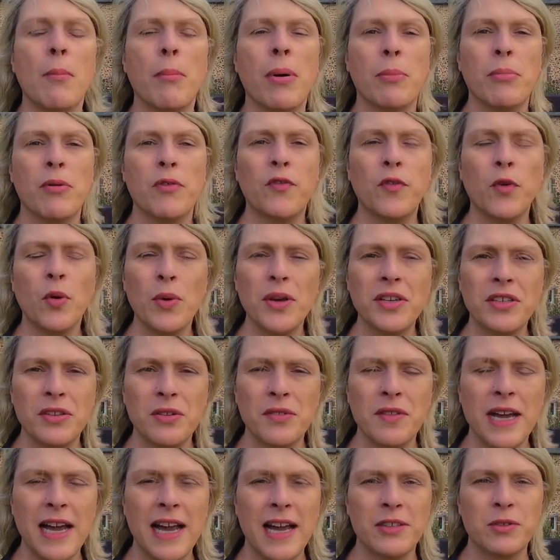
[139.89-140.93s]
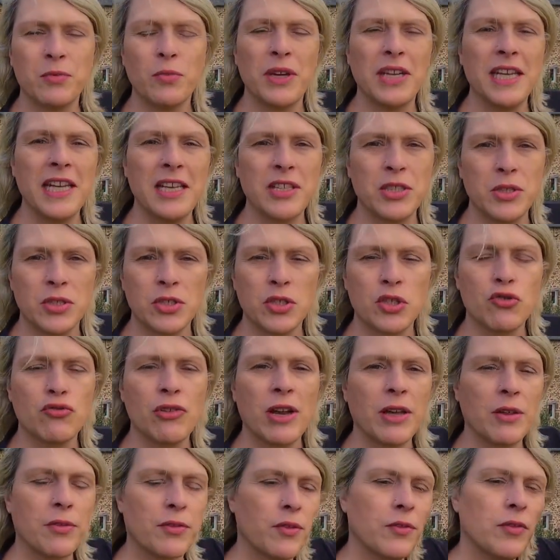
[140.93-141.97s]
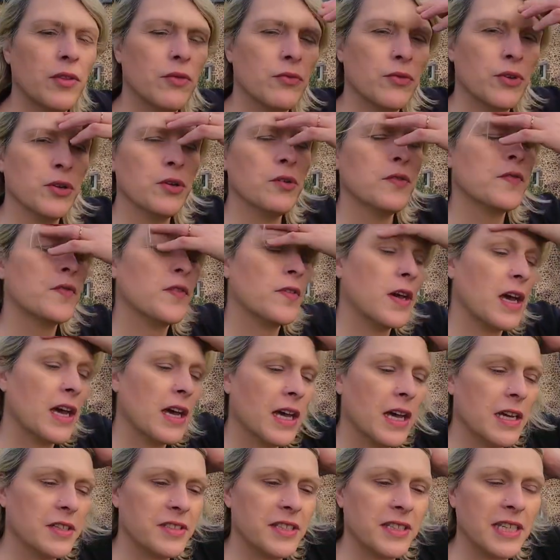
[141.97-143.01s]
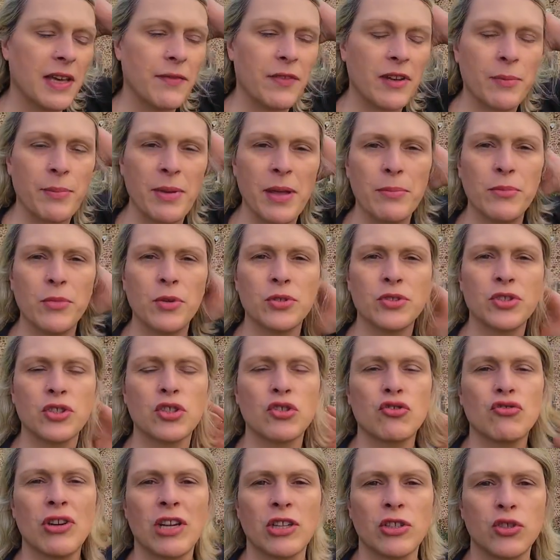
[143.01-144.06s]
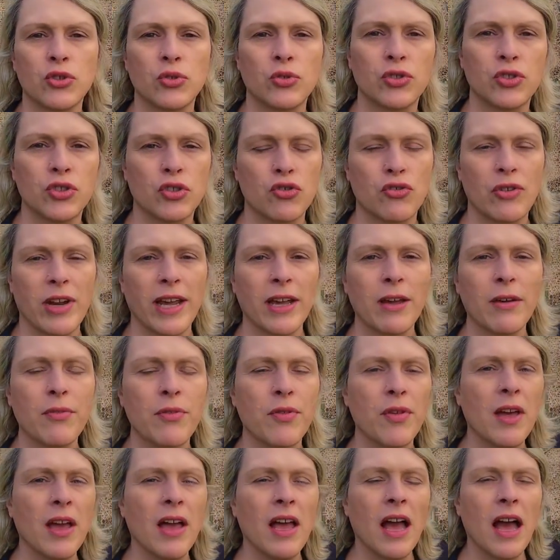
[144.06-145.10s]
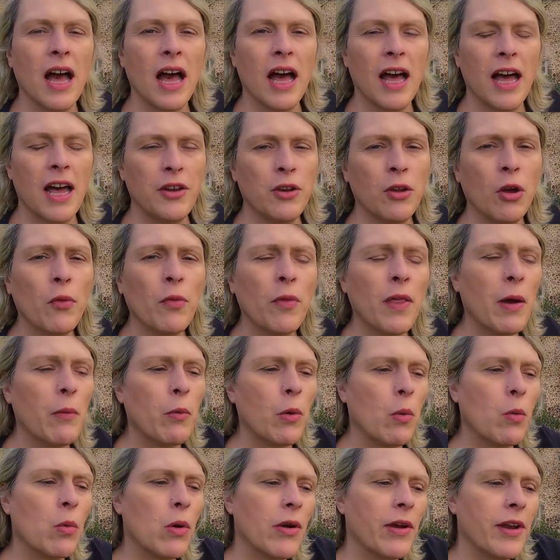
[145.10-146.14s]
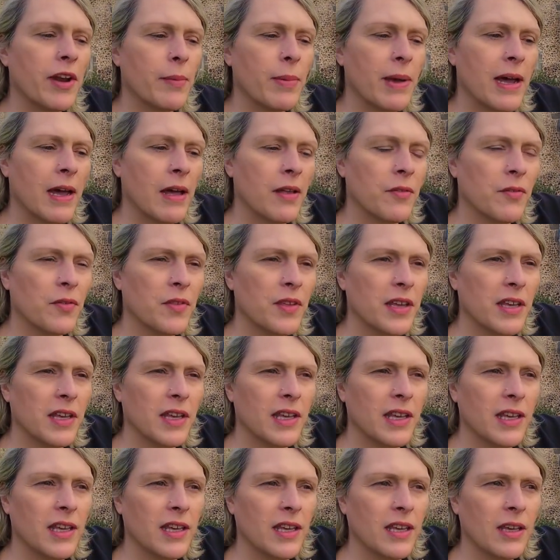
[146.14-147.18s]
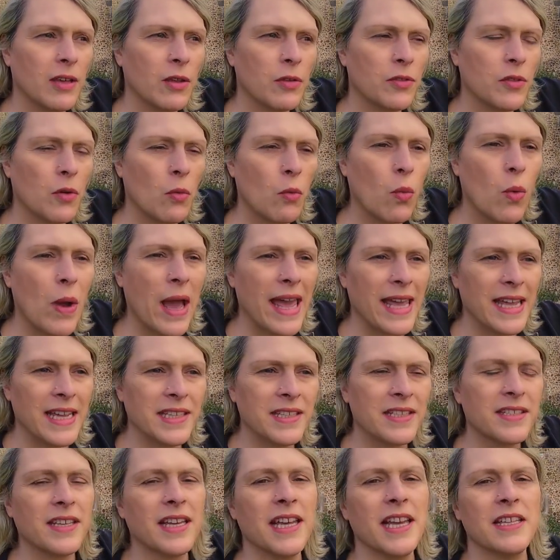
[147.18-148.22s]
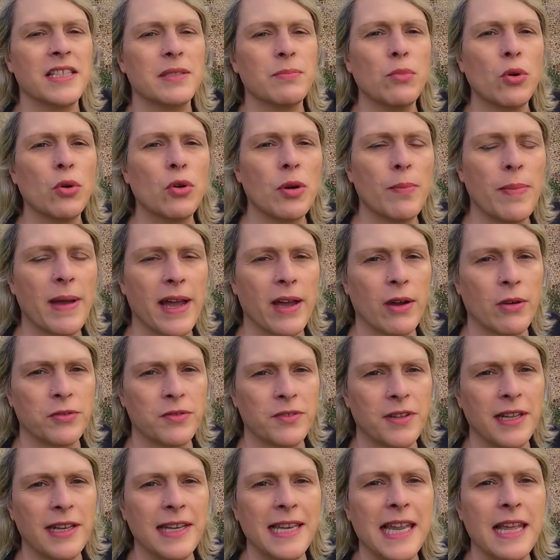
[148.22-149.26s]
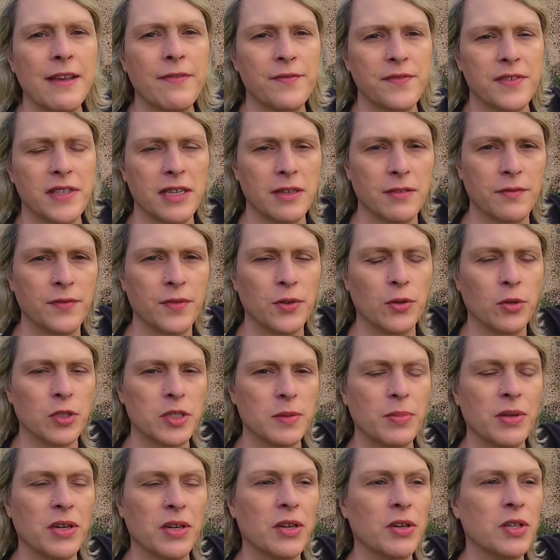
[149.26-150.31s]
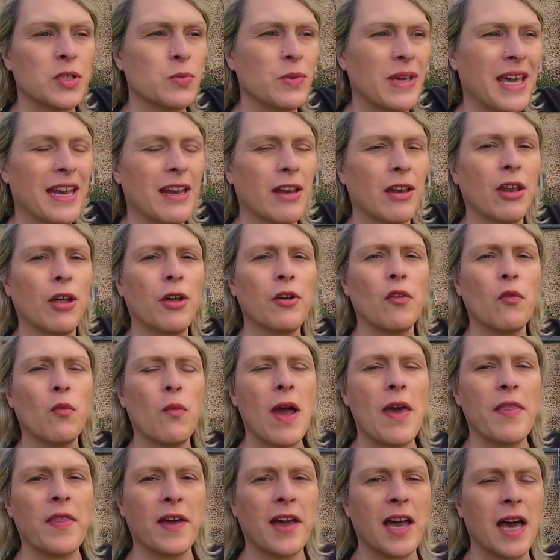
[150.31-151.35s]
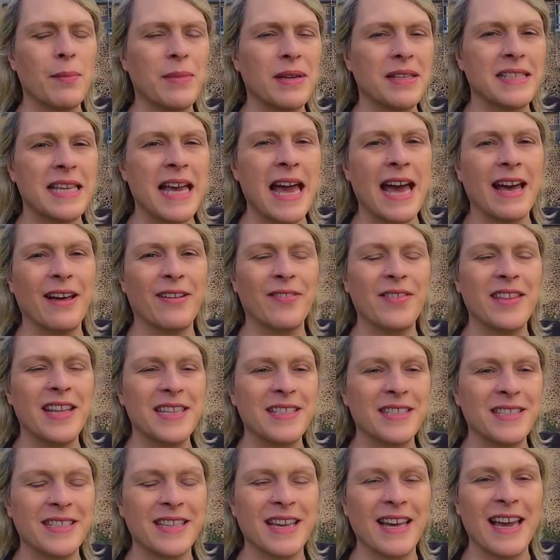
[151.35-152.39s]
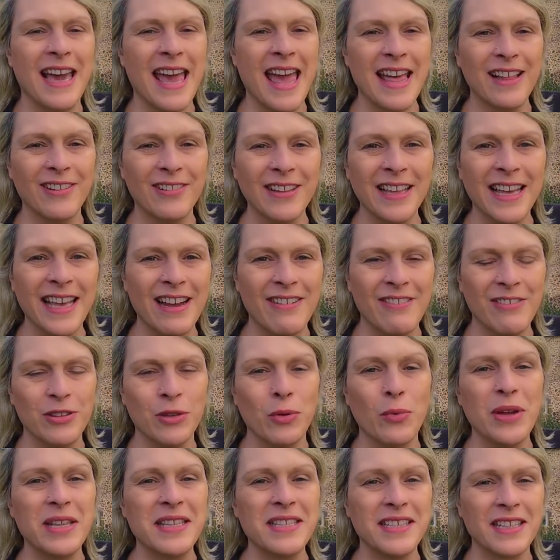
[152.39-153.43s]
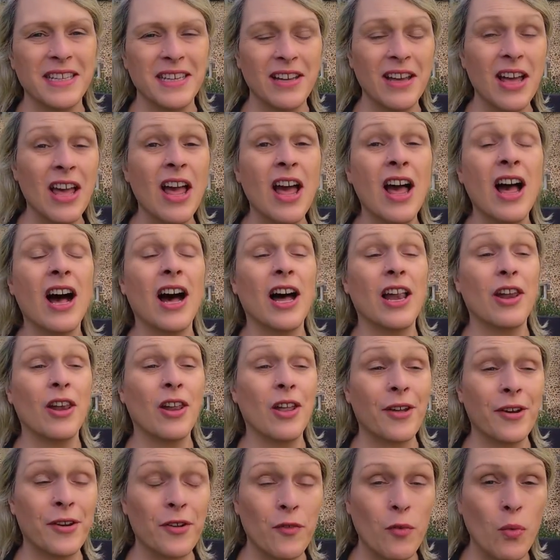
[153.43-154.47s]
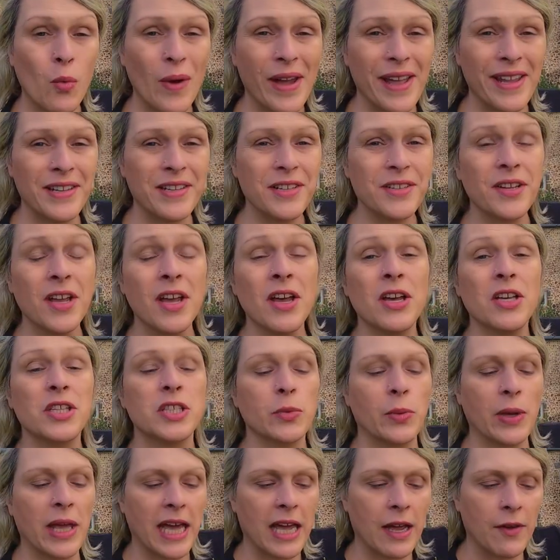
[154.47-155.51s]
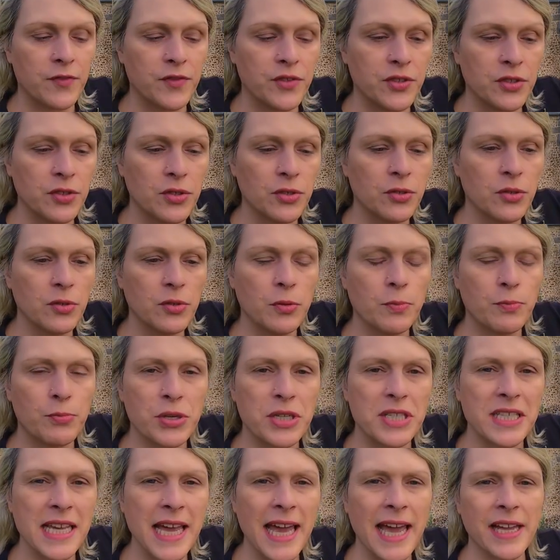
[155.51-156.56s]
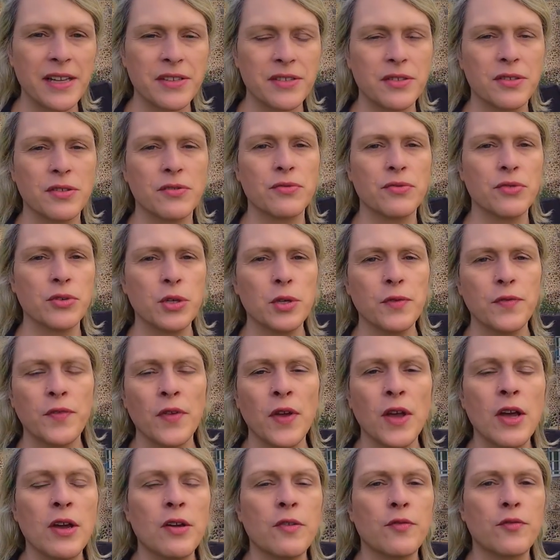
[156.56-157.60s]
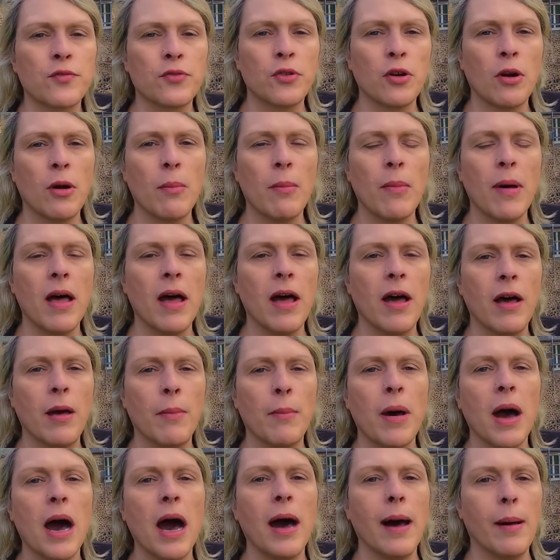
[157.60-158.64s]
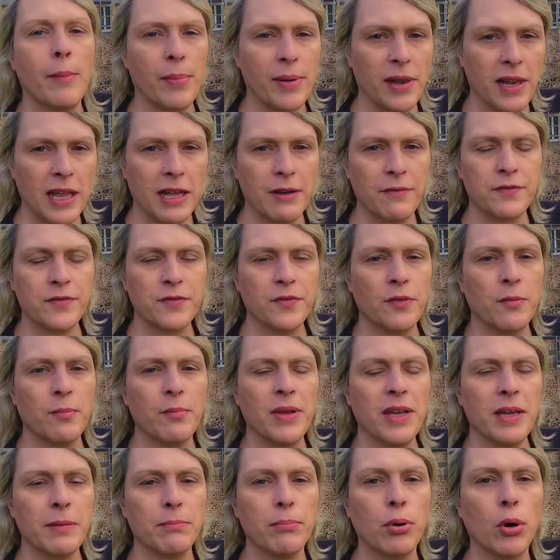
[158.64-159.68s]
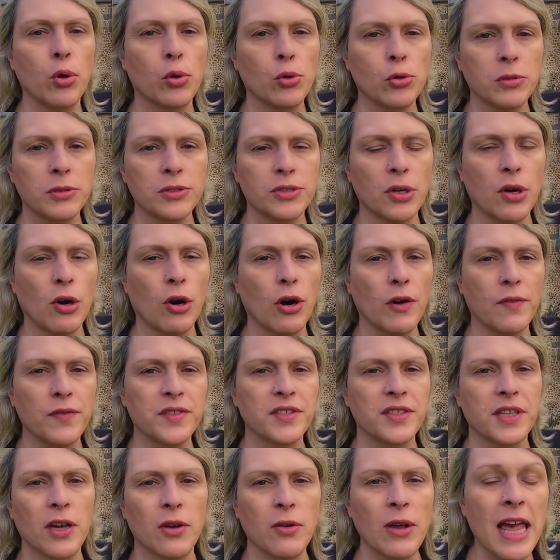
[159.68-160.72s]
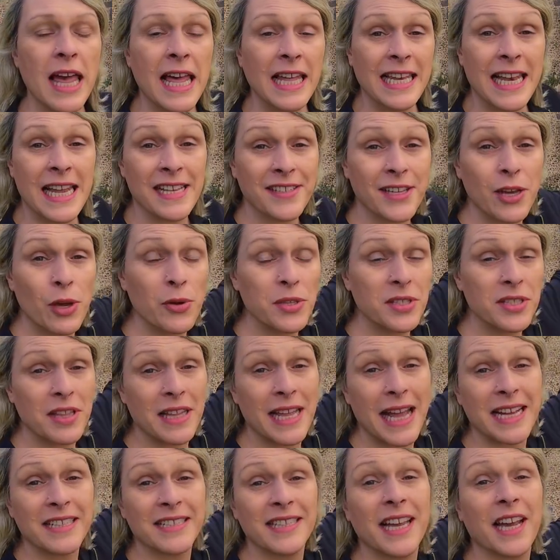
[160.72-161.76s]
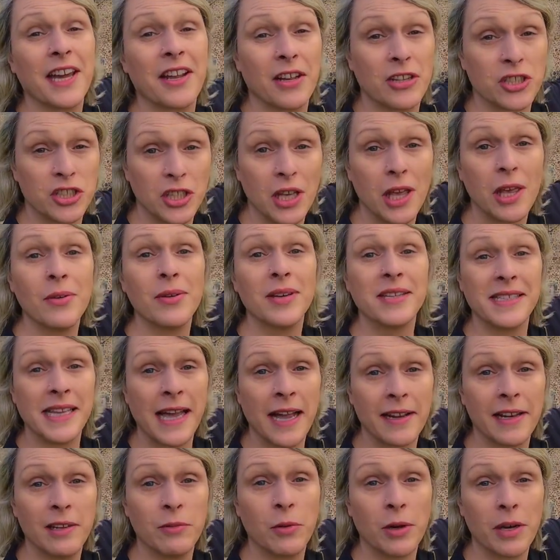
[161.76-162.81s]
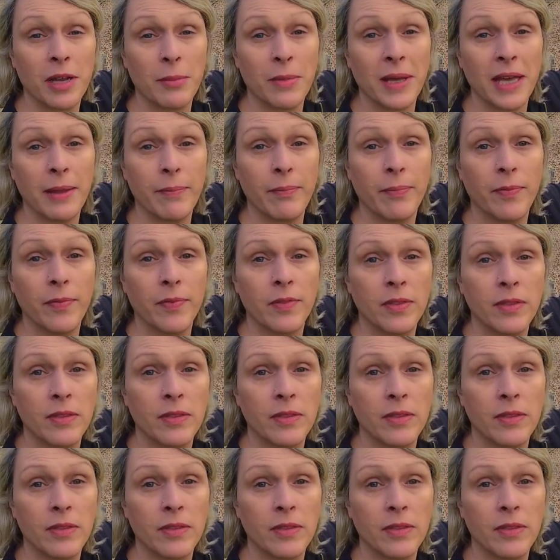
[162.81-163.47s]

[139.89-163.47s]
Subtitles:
But before we do that, we need to strengthen the roof to give it a bit more structural strength. Not that we're worried about the weight, it's more about the lifting force, because we get a lot of weather coming down this hill here in the winter, a lot of wind, so we have to protect the roof from uplift, from being pulled off. So let's go into the attic and I'll show you exactly what I mean.